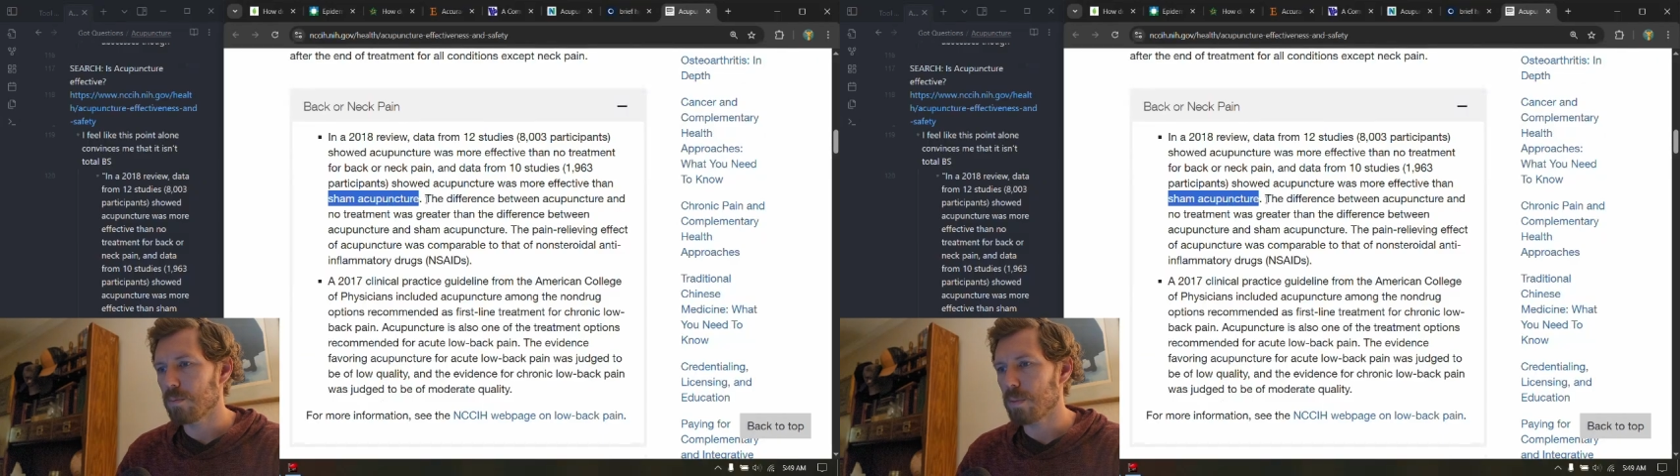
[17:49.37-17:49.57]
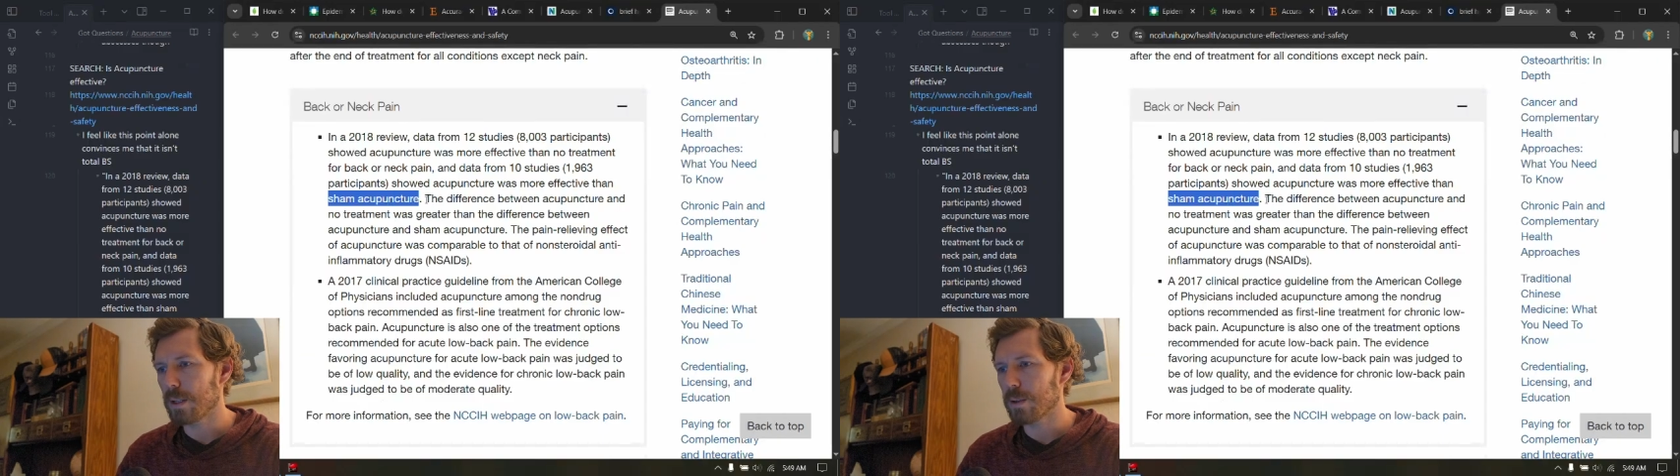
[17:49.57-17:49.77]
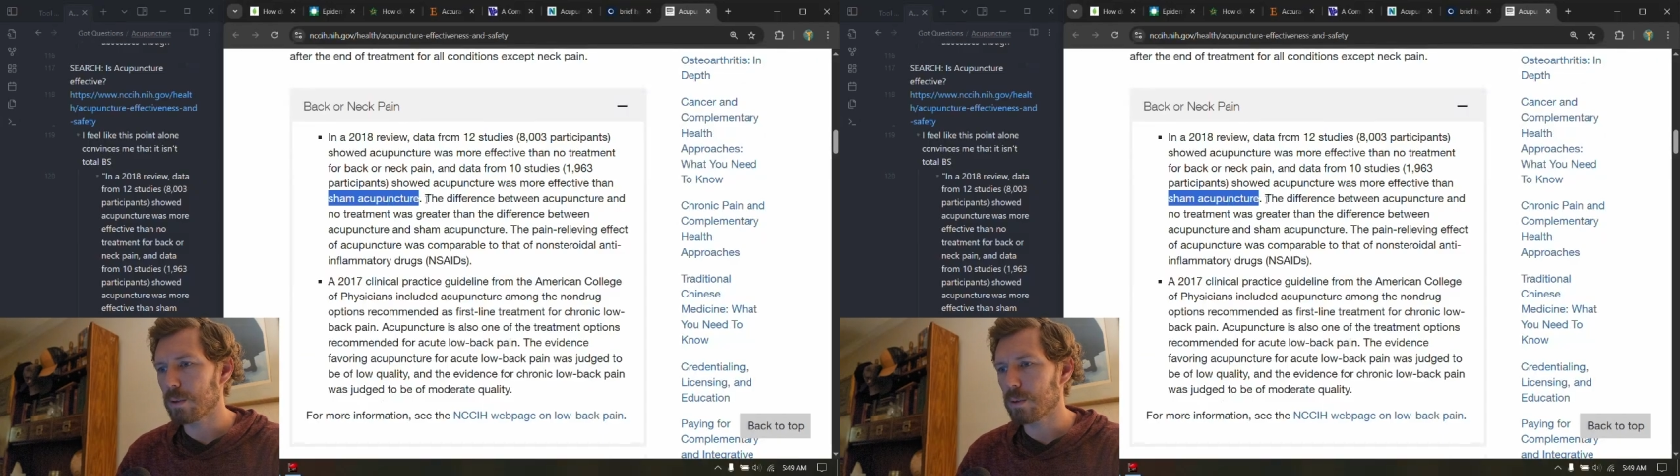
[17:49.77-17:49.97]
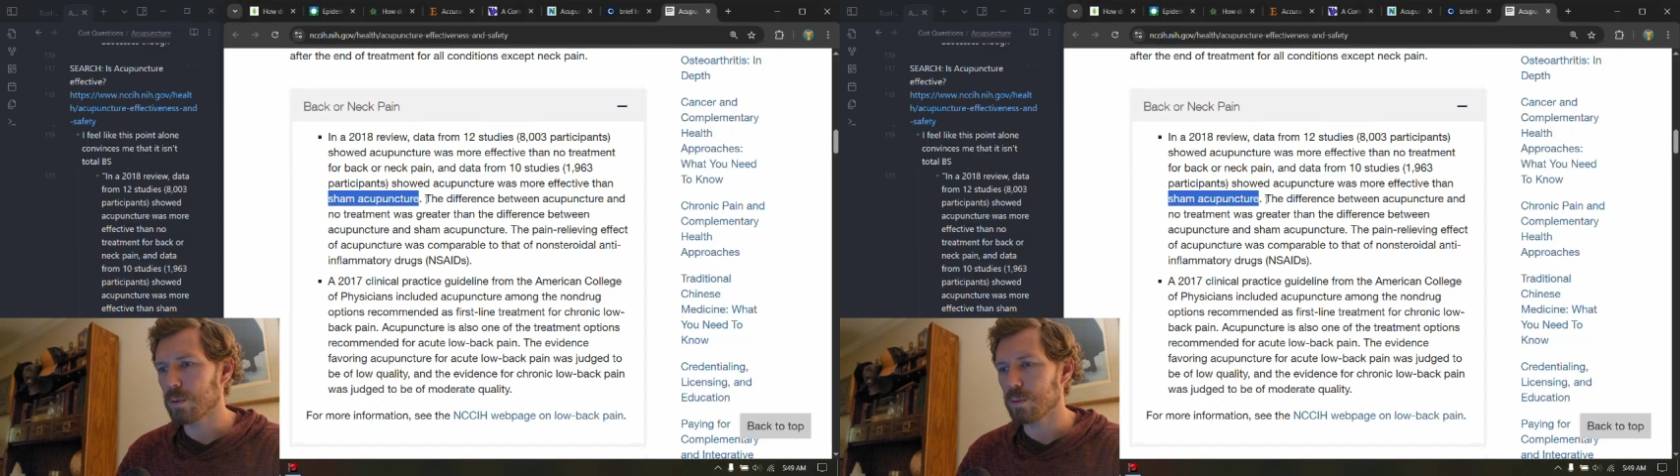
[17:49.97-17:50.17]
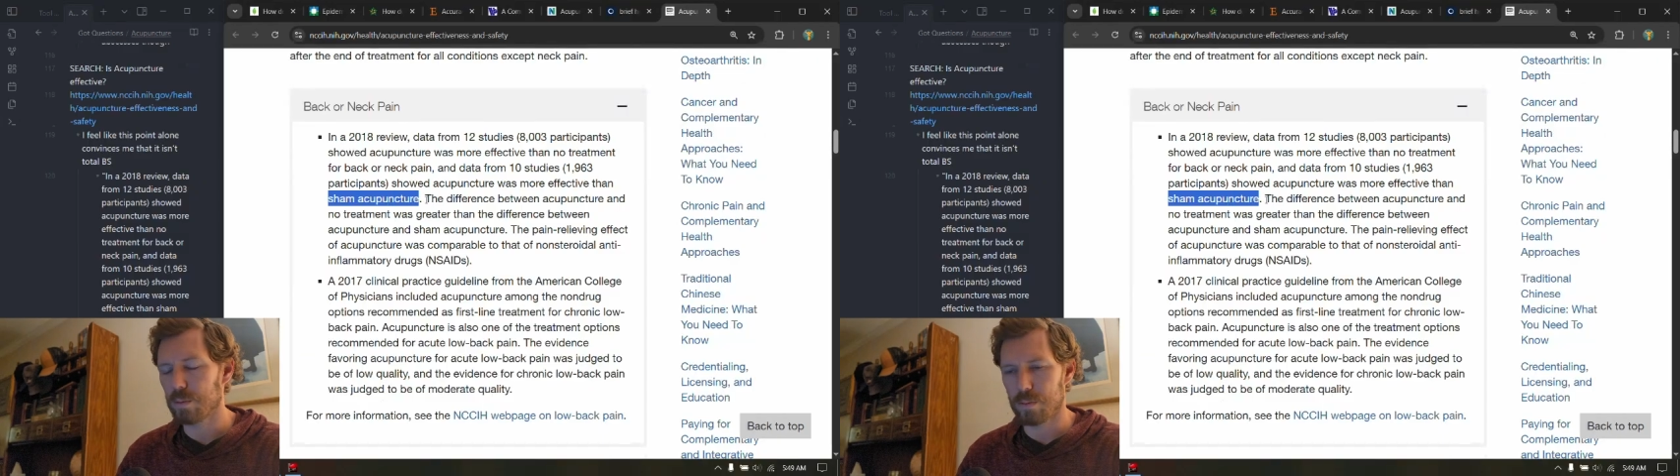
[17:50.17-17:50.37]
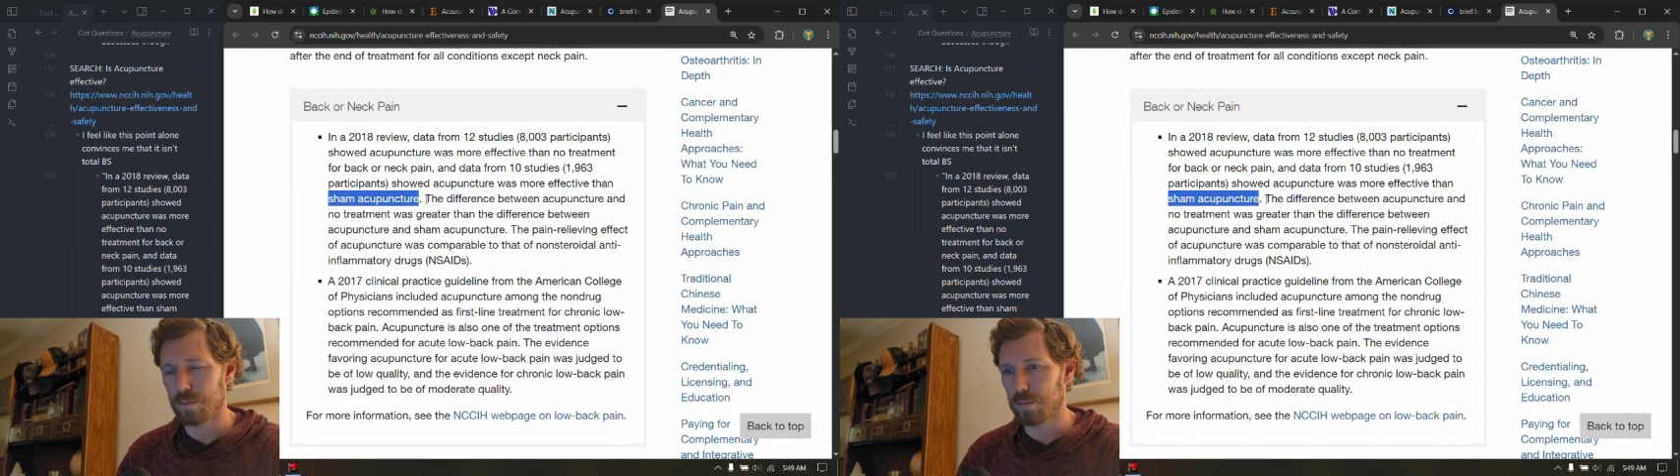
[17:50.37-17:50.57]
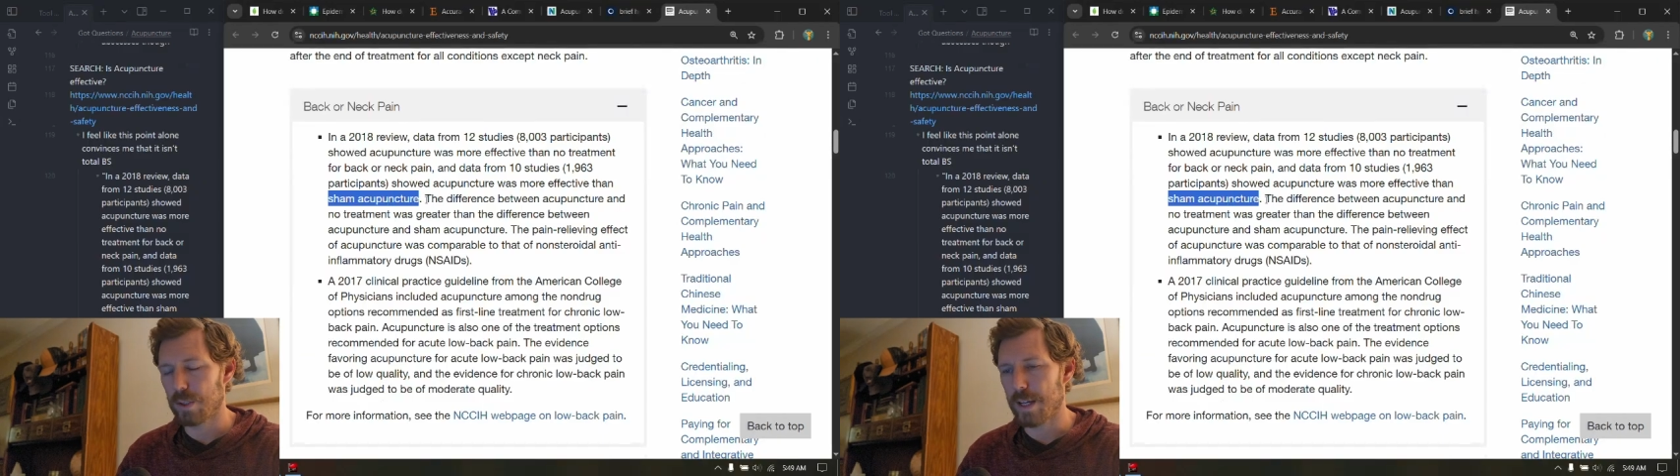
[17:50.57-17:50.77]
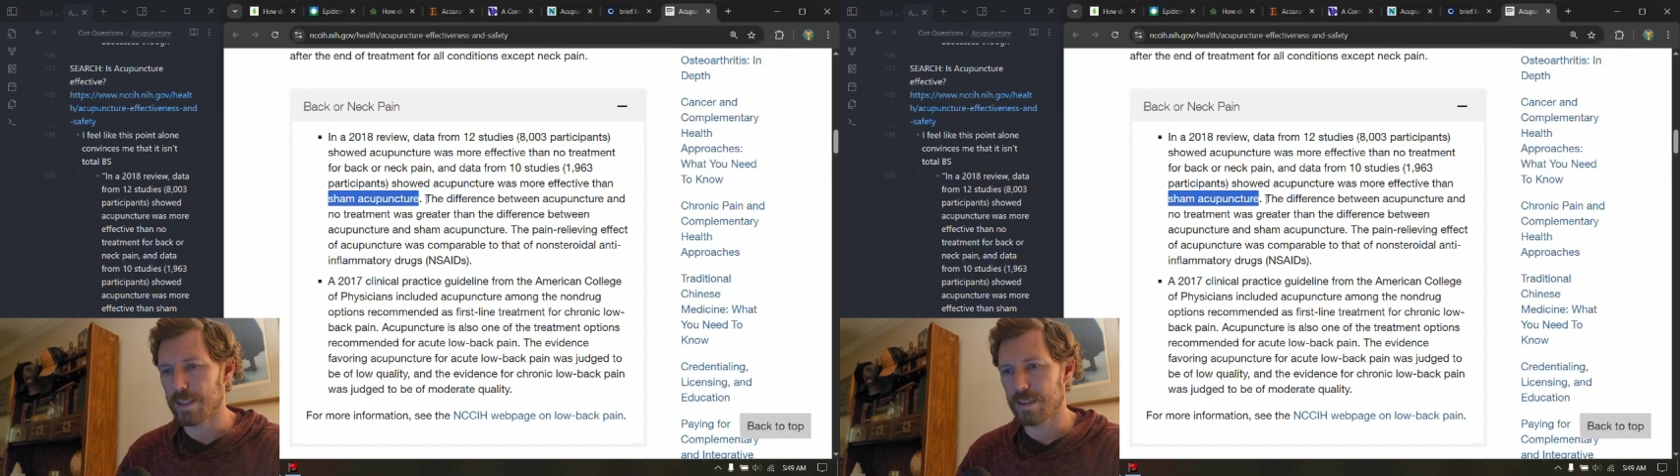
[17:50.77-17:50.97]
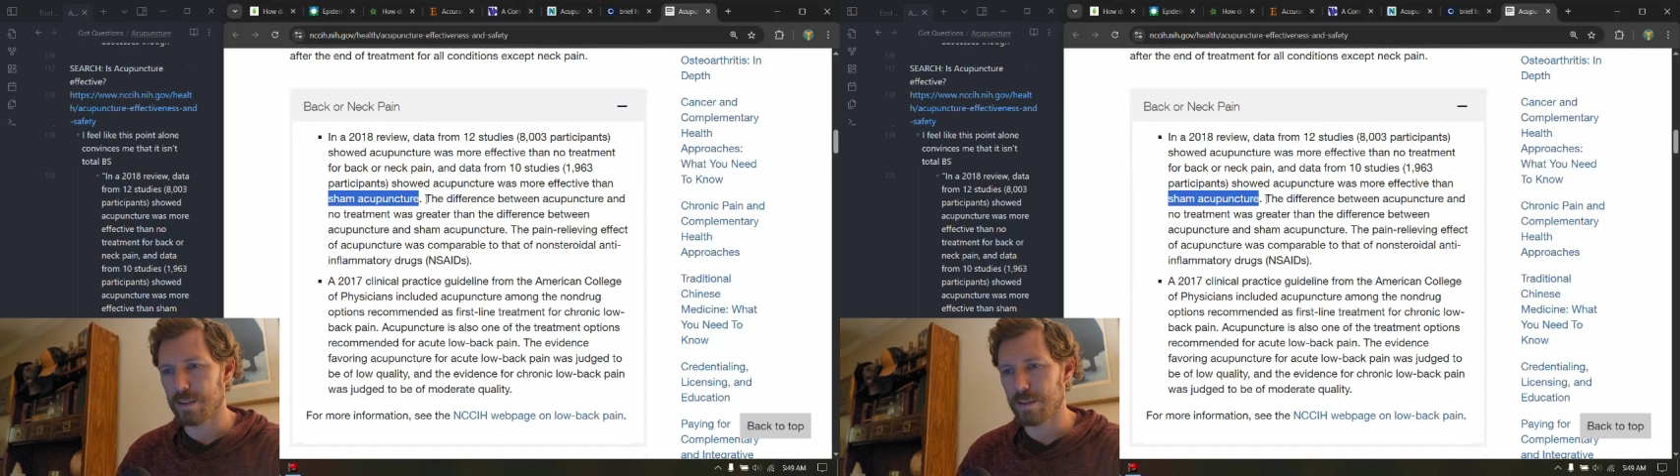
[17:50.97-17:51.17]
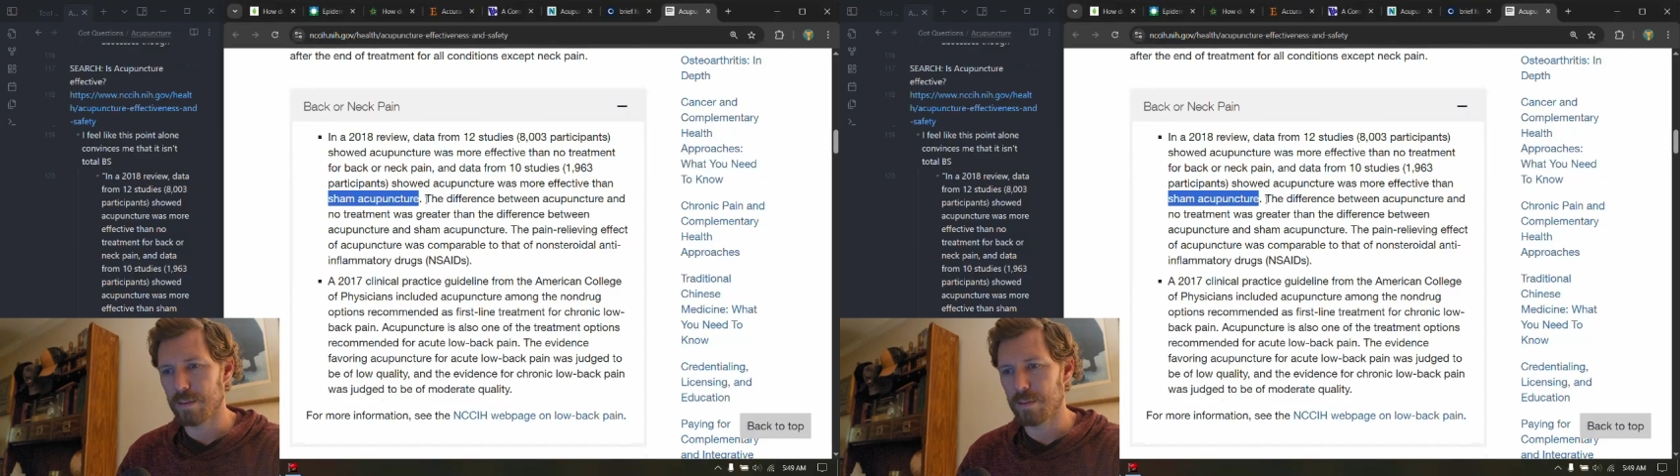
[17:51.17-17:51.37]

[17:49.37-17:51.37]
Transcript: medical texts?